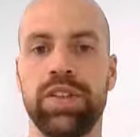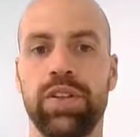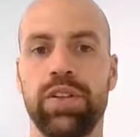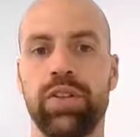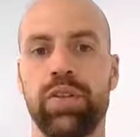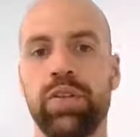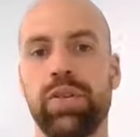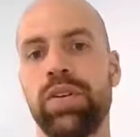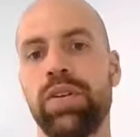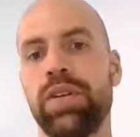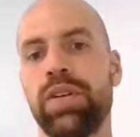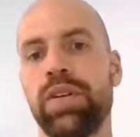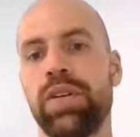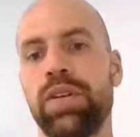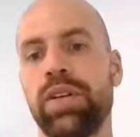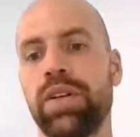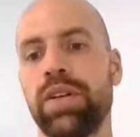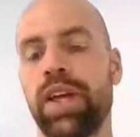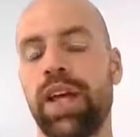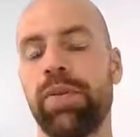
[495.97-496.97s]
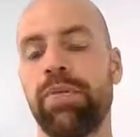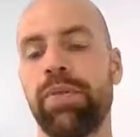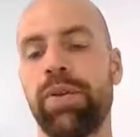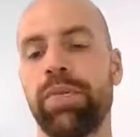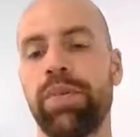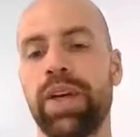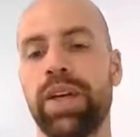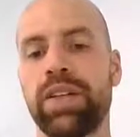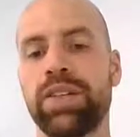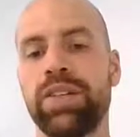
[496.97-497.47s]
So
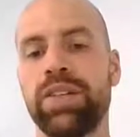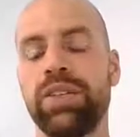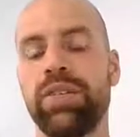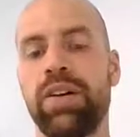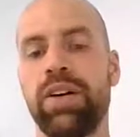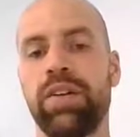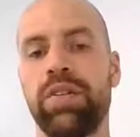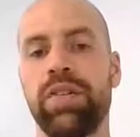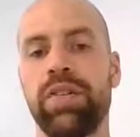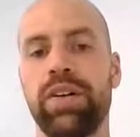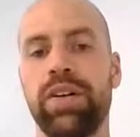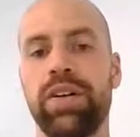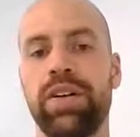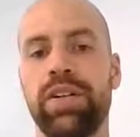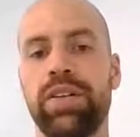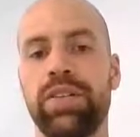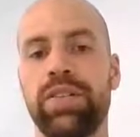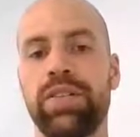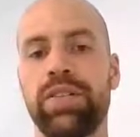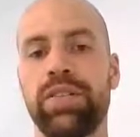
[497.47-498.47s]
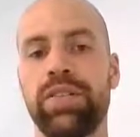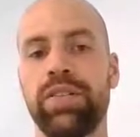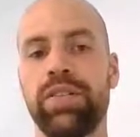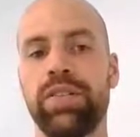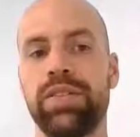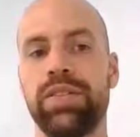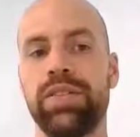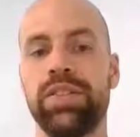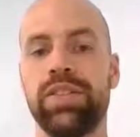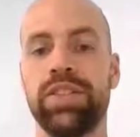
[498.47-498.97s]
coming back to our
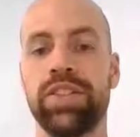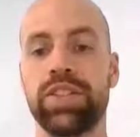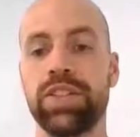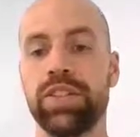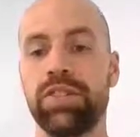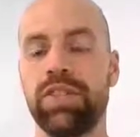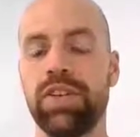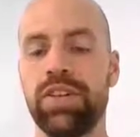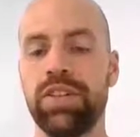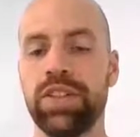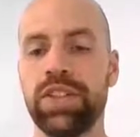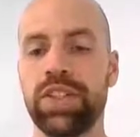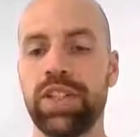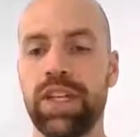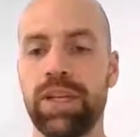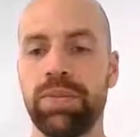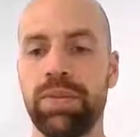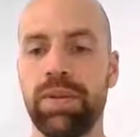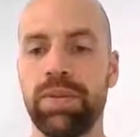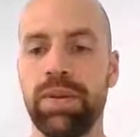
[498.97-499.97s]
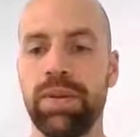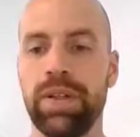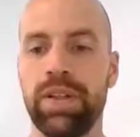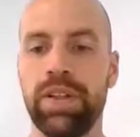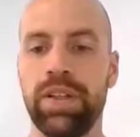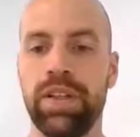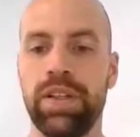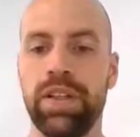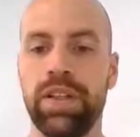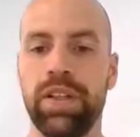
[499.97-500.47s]
initial flowchart, we
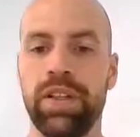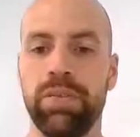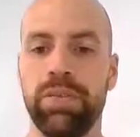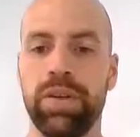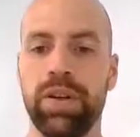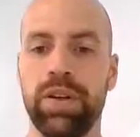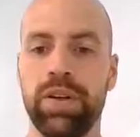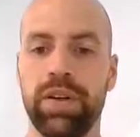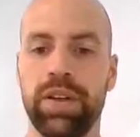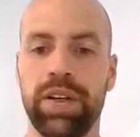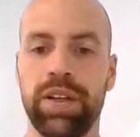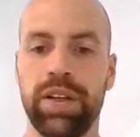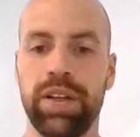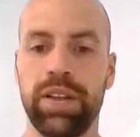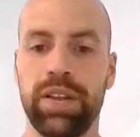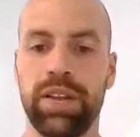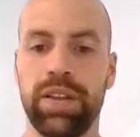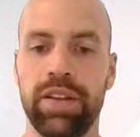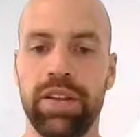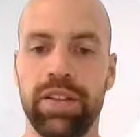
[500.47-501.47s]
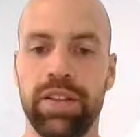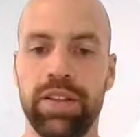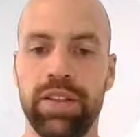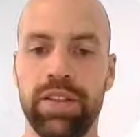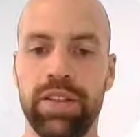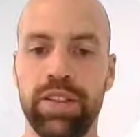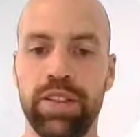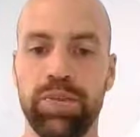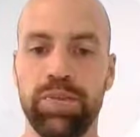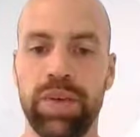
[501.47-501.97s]
will be looking at
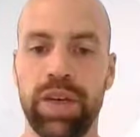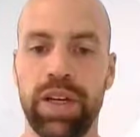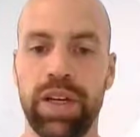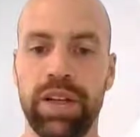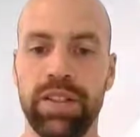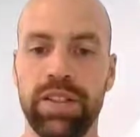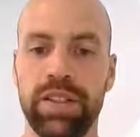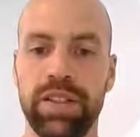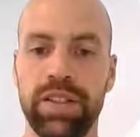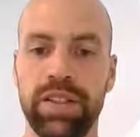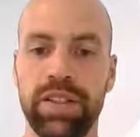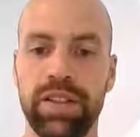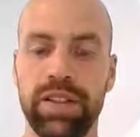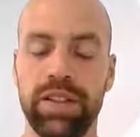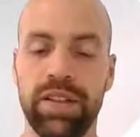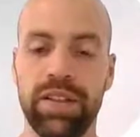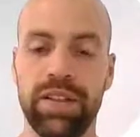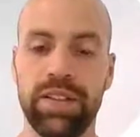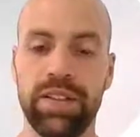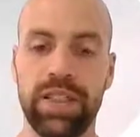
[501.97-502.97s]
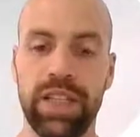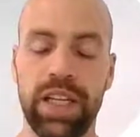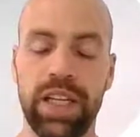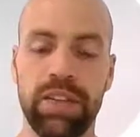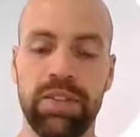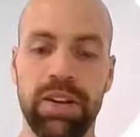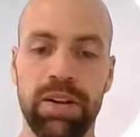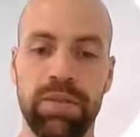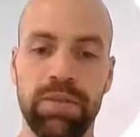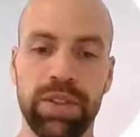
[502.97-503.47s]
this part here, the
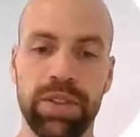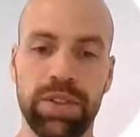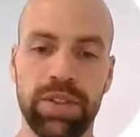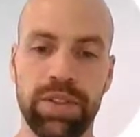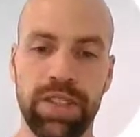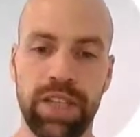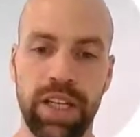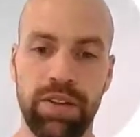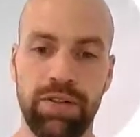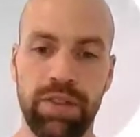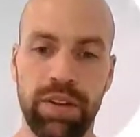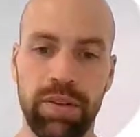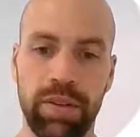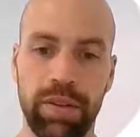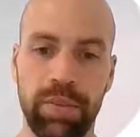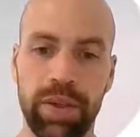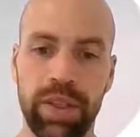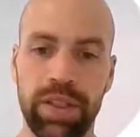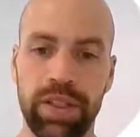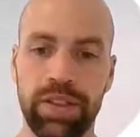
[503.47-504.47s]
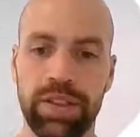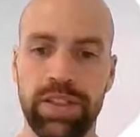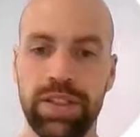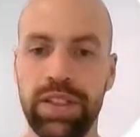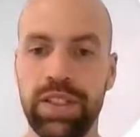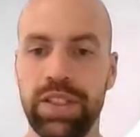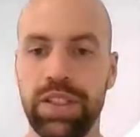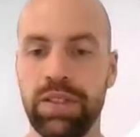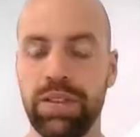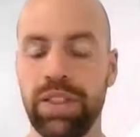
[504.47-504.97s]
telegram which is sent from the
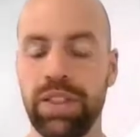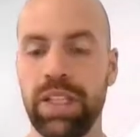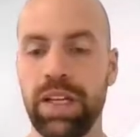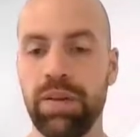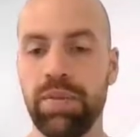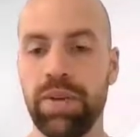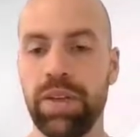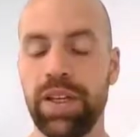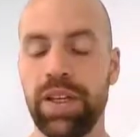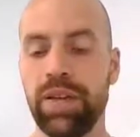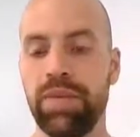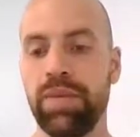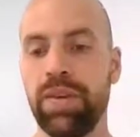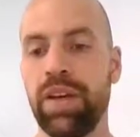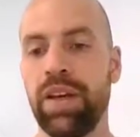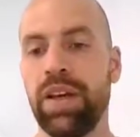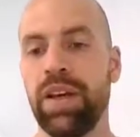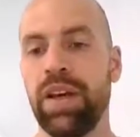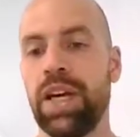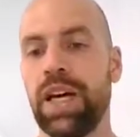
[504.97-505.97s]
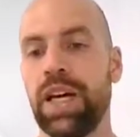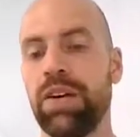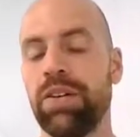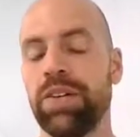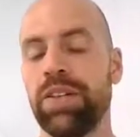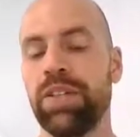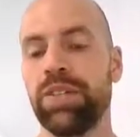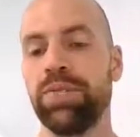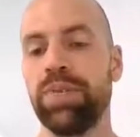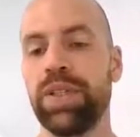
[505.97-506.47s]
PLC to EWM,
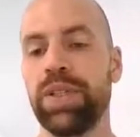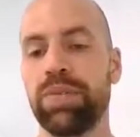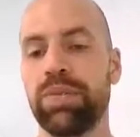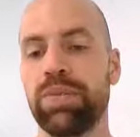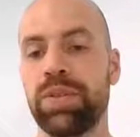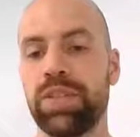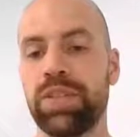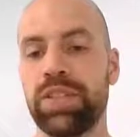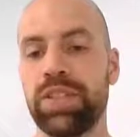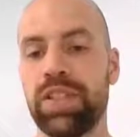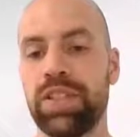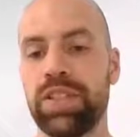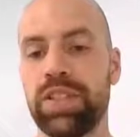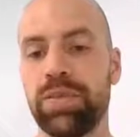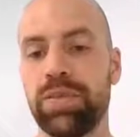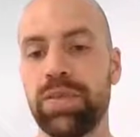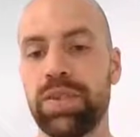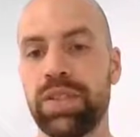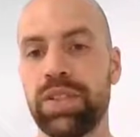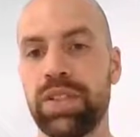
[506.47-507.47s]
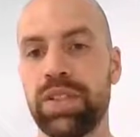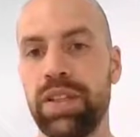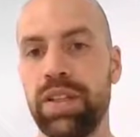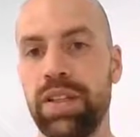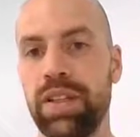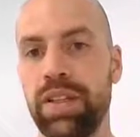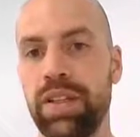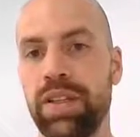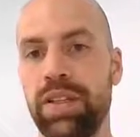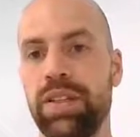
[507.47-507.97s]
how it is being processed
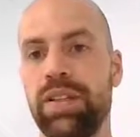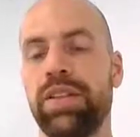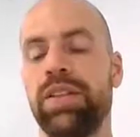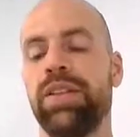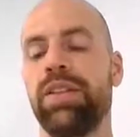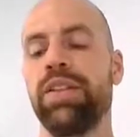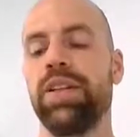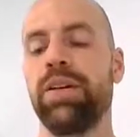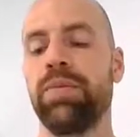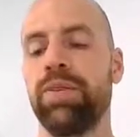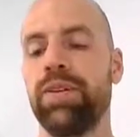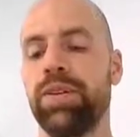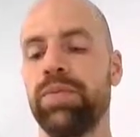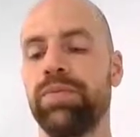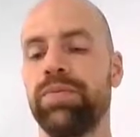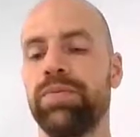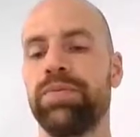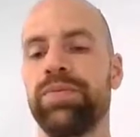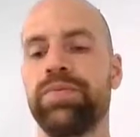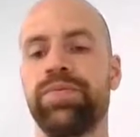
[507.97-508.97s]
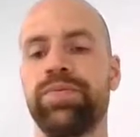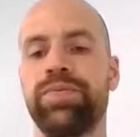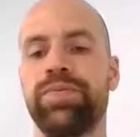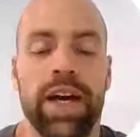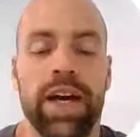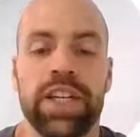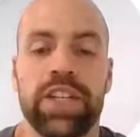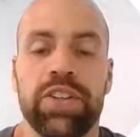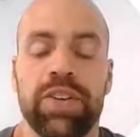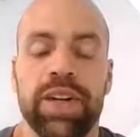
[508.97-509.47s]
within EWM.
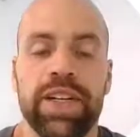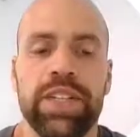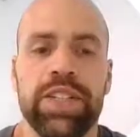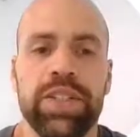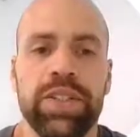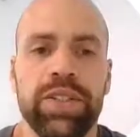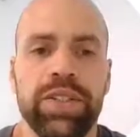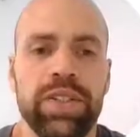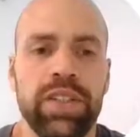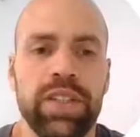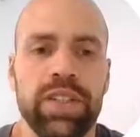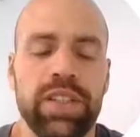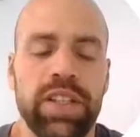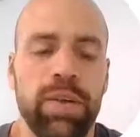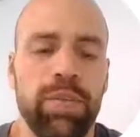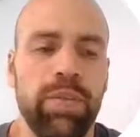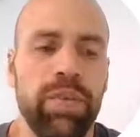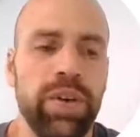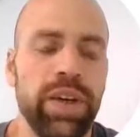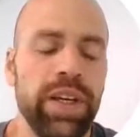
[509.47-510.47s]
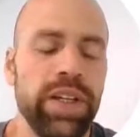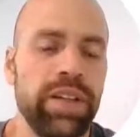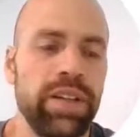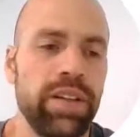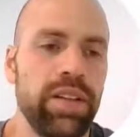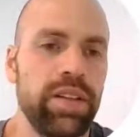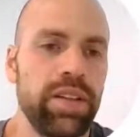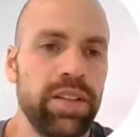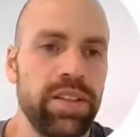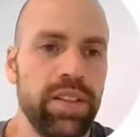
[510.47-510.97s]
I tried to separate
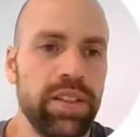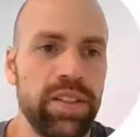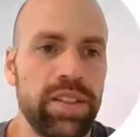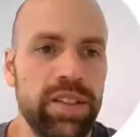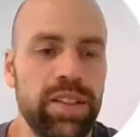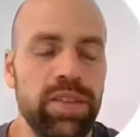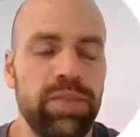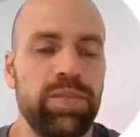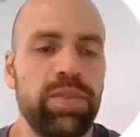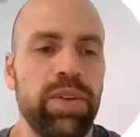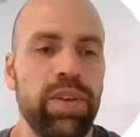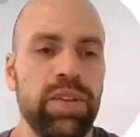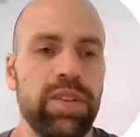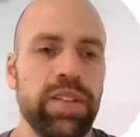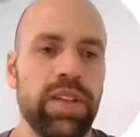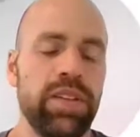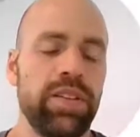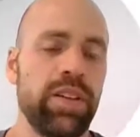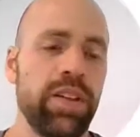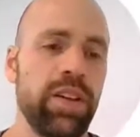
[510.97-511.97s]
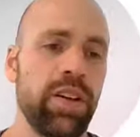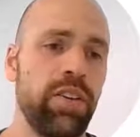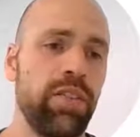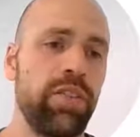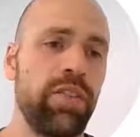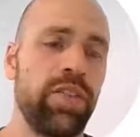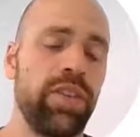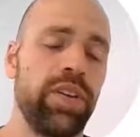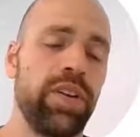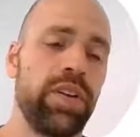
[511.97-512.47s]
this processing
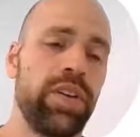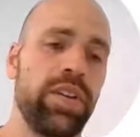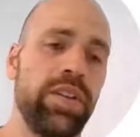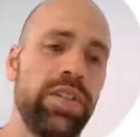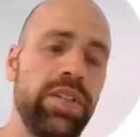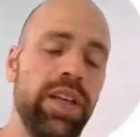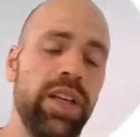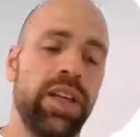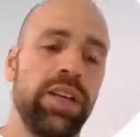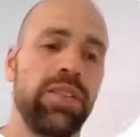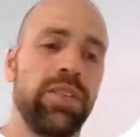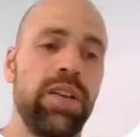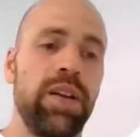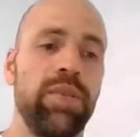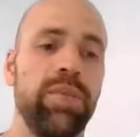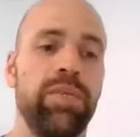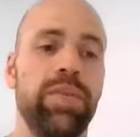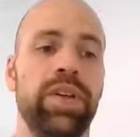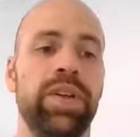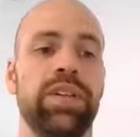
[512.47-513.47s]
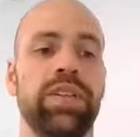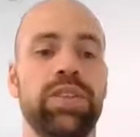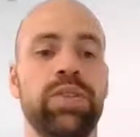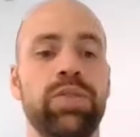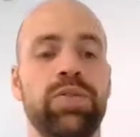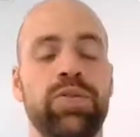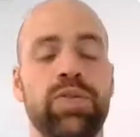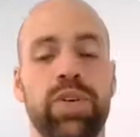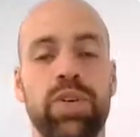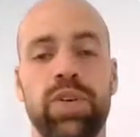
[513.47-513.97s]
of the telegram
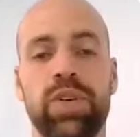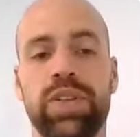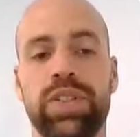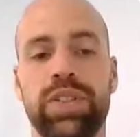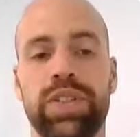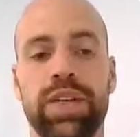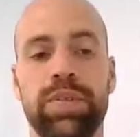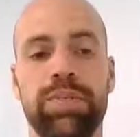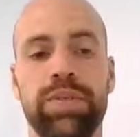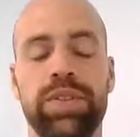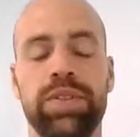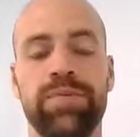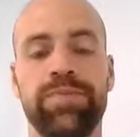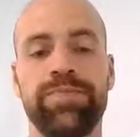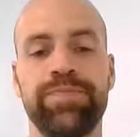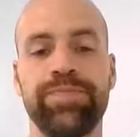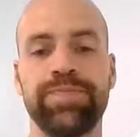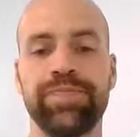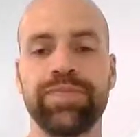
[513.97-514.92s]
into 4 steps.